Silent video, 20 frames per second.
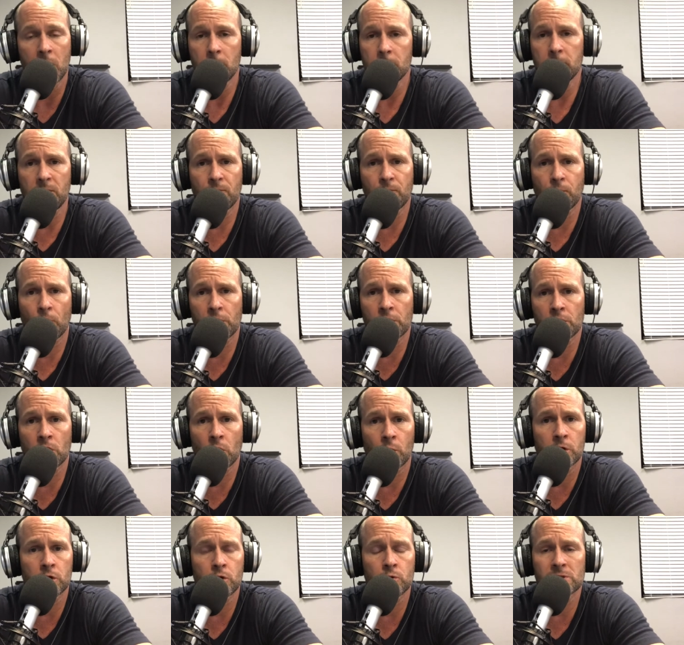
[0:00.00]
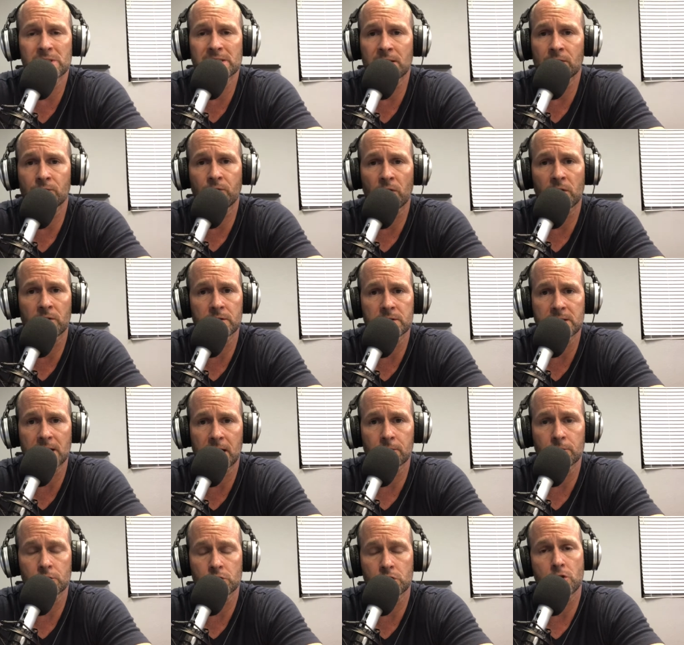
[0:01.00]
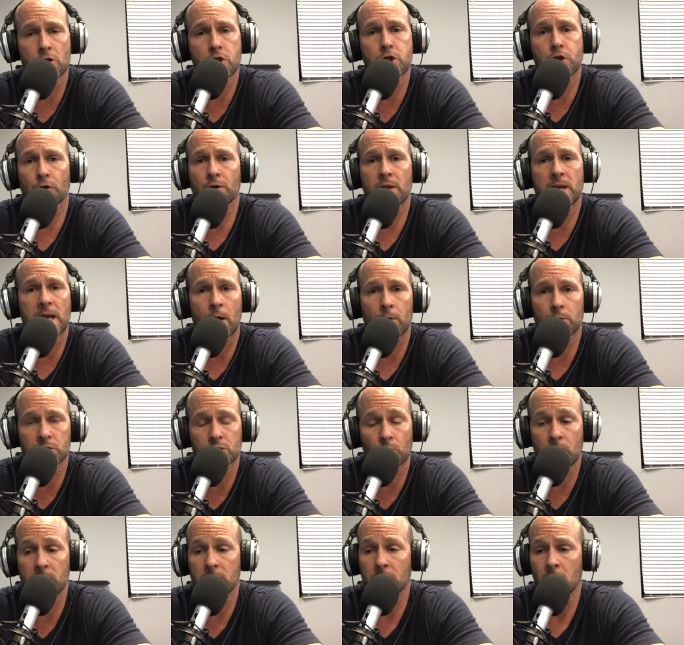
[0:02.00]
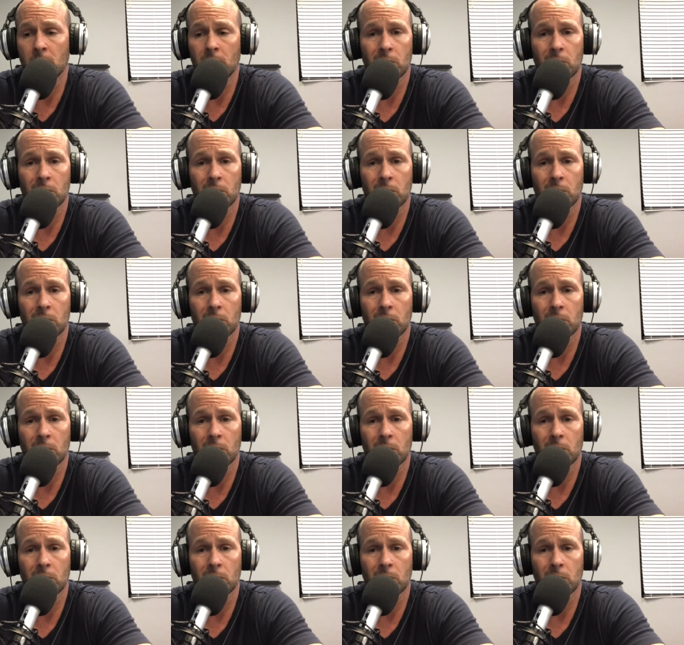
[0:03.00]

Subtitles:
Before you know it, you sit in front of a television 30 hours a week.